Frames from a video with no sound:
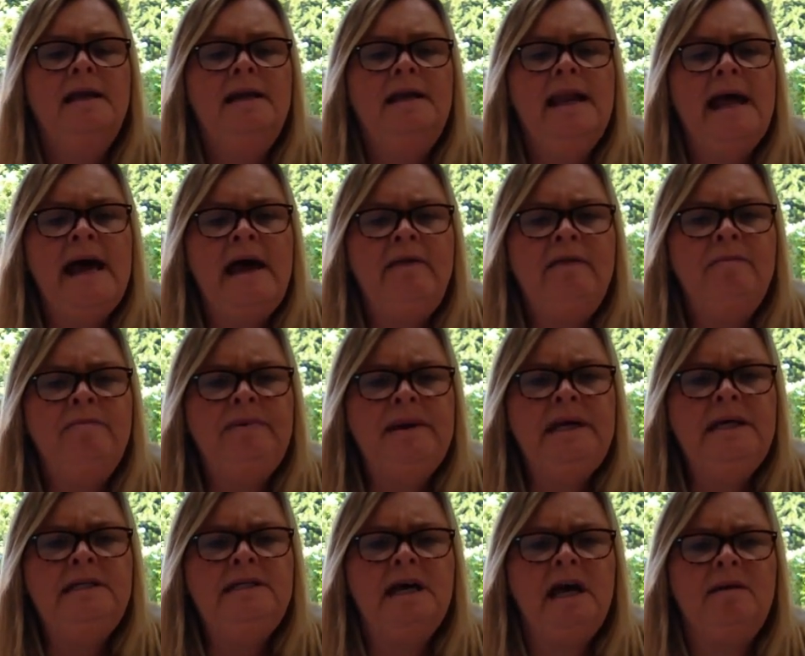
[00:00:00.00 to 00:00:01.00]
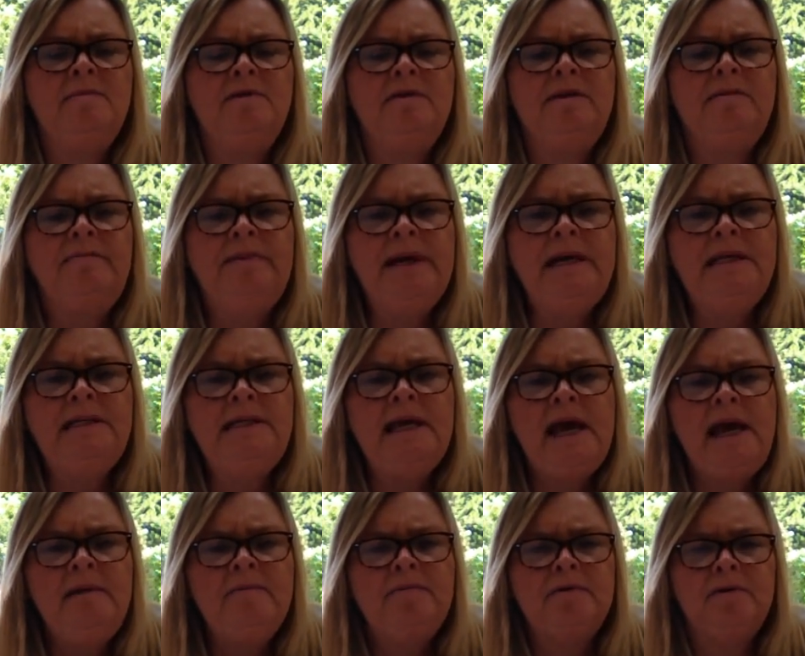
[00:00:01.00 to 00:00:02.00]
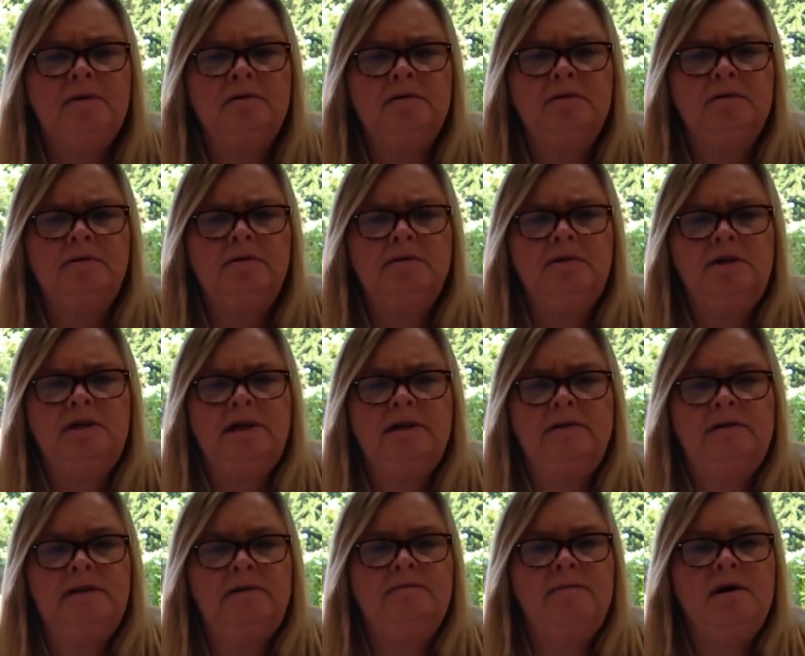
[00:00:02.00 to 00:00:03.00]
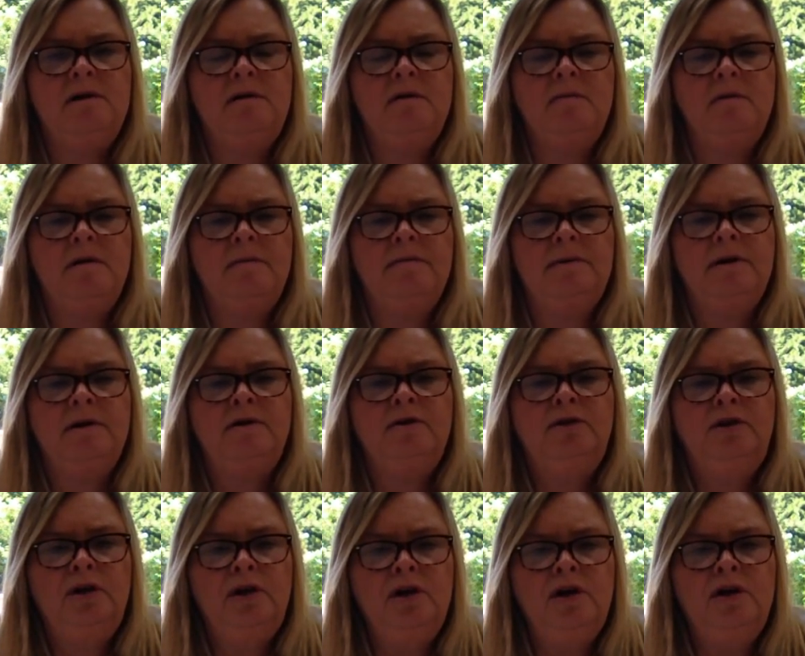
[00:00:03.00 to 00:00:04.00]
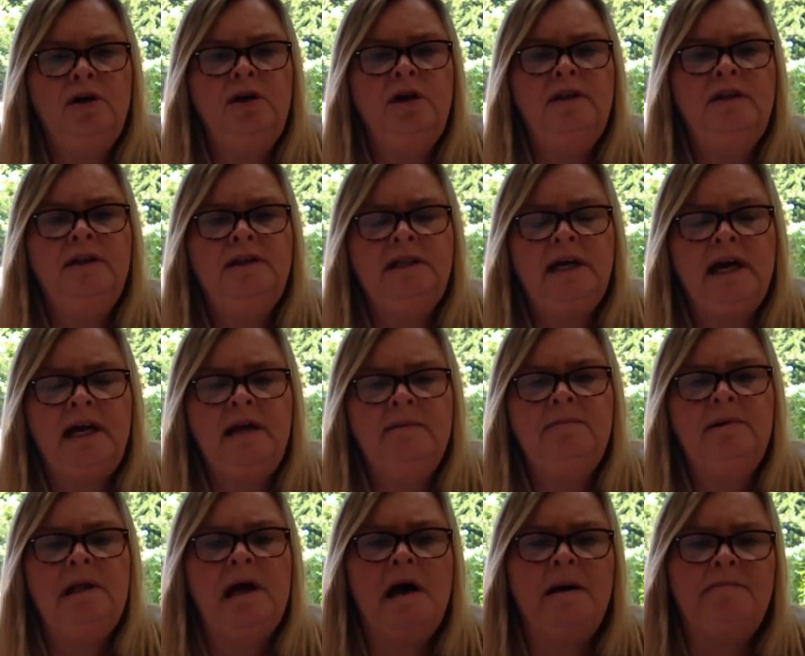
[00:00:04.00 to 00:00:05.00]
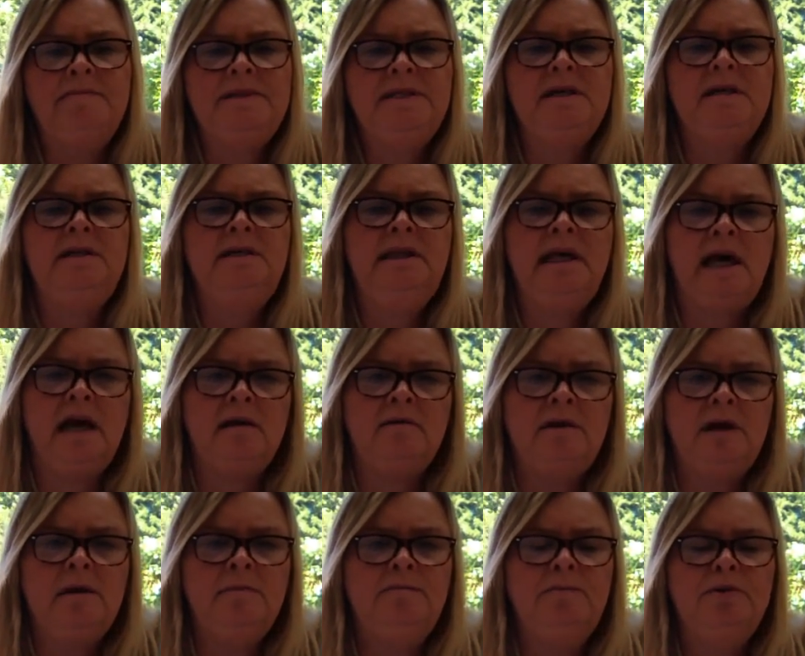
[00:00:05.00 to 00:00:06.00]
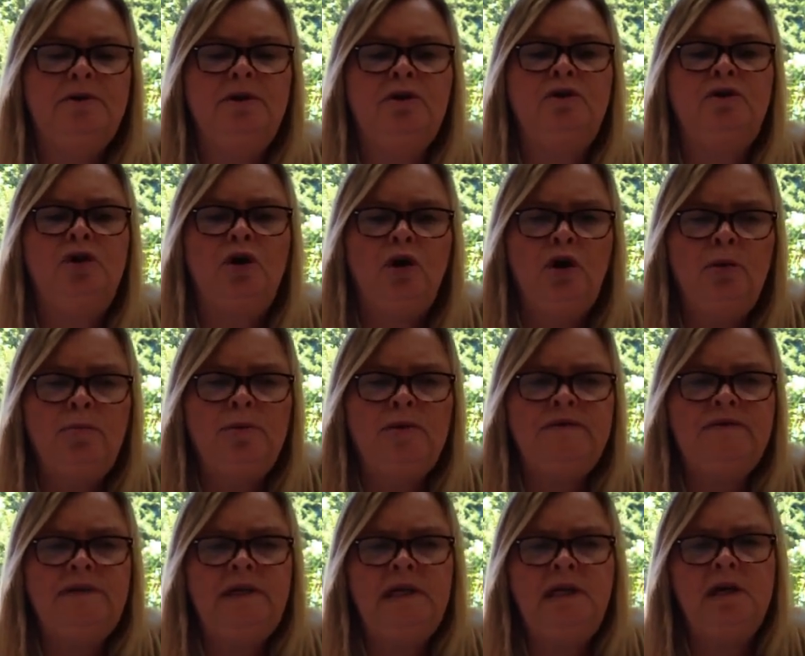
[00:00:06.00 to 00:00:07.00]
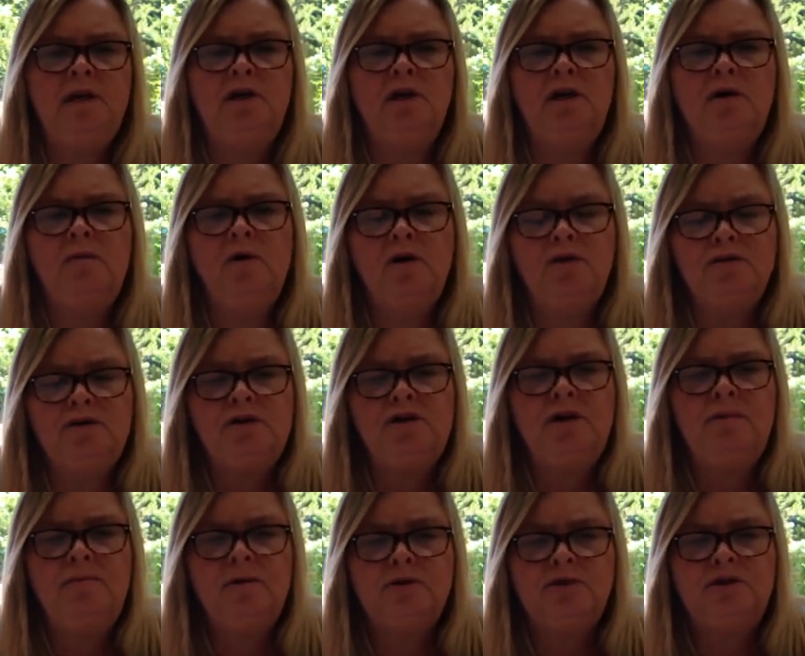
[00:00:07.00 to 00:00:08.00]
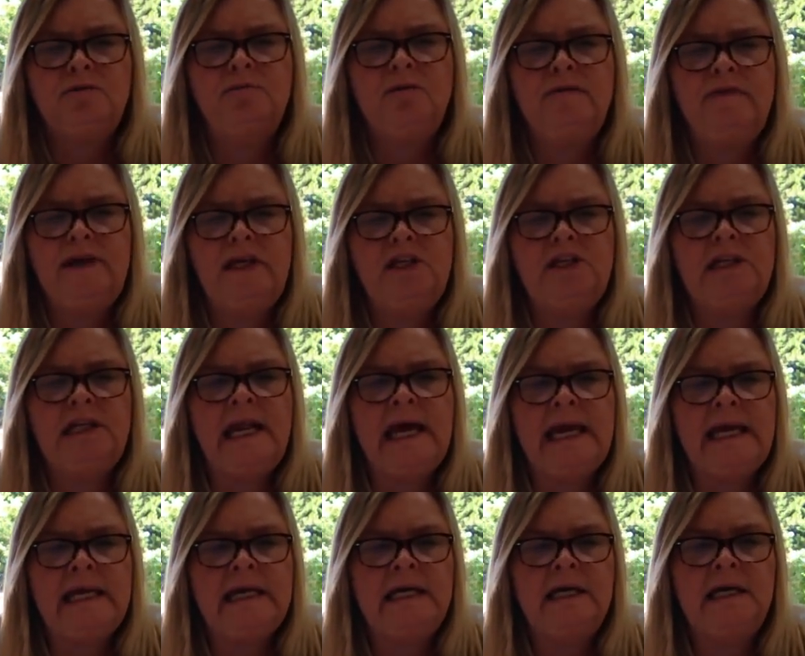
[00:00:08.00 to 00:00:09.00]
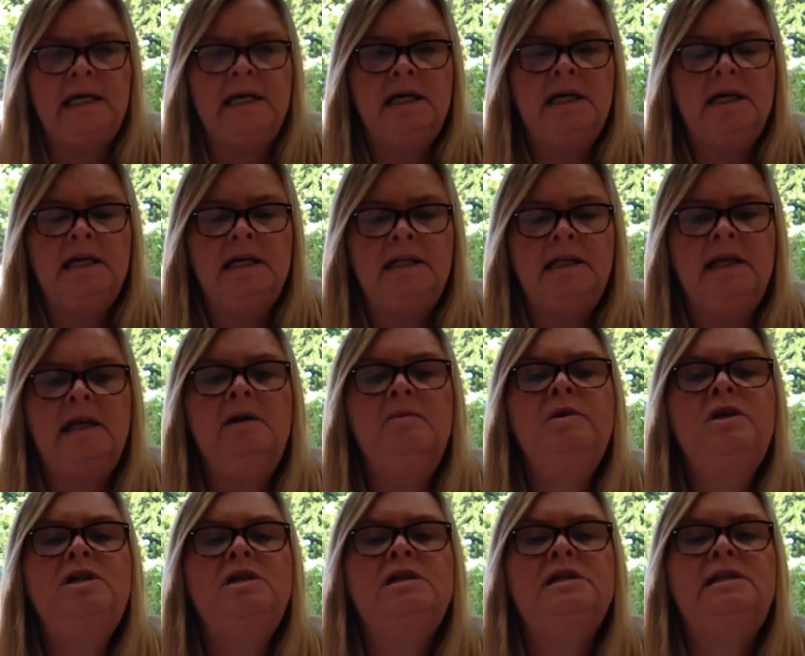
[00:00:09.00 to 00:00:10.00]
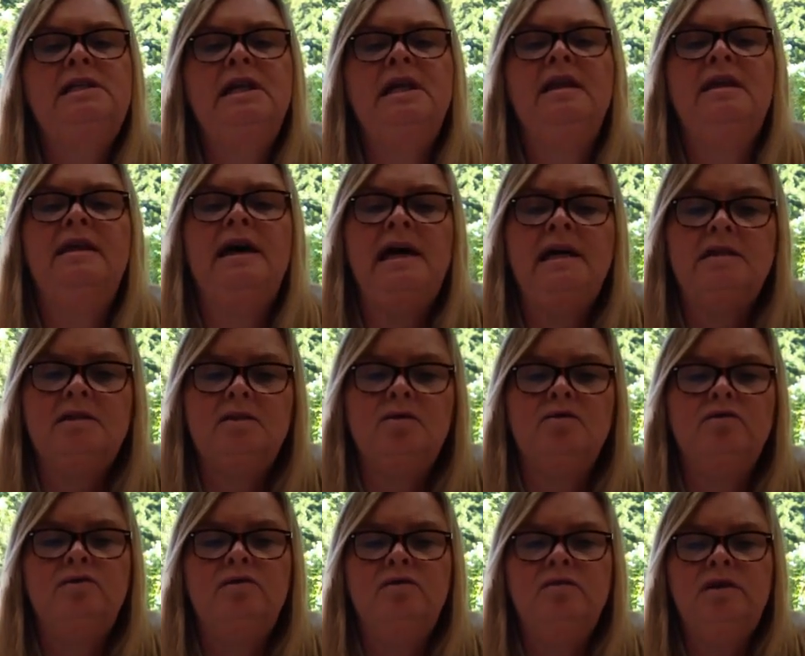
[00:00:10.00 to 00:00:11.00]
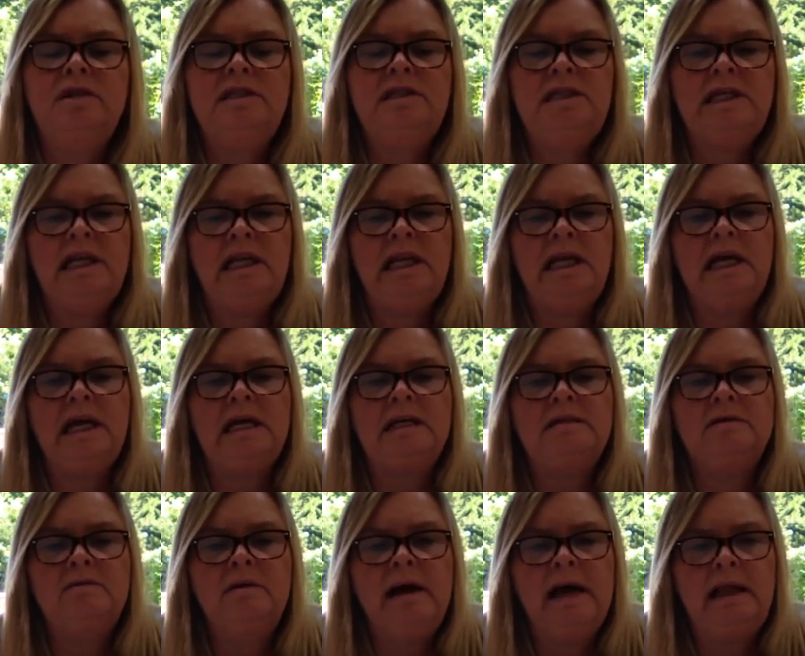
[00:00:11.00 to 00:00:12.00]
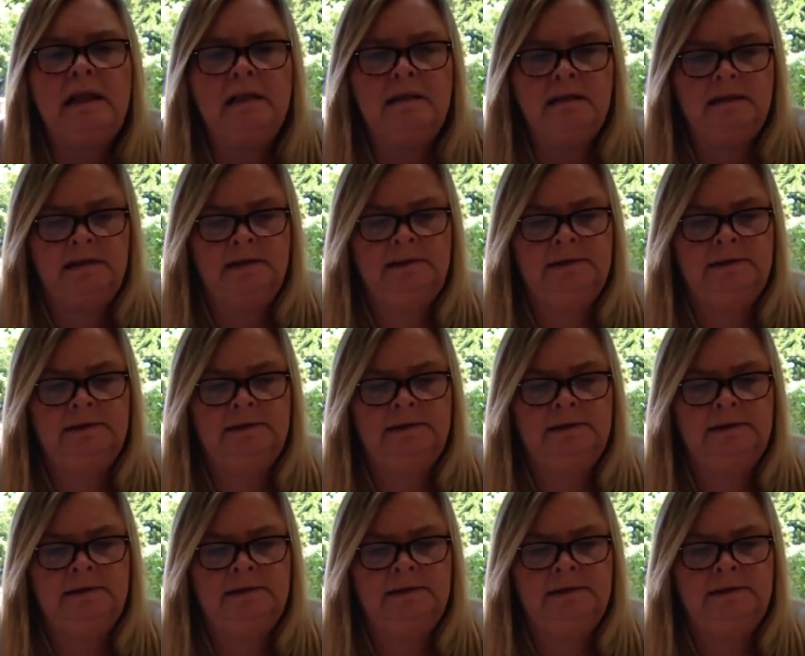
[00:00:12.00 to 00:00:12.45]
Now the big table, shouted Mugglewump. Turn the table upside down and put a dollop of sticky glue onto the bottom of each leg. Then we shall stick that onto the ceiling as well.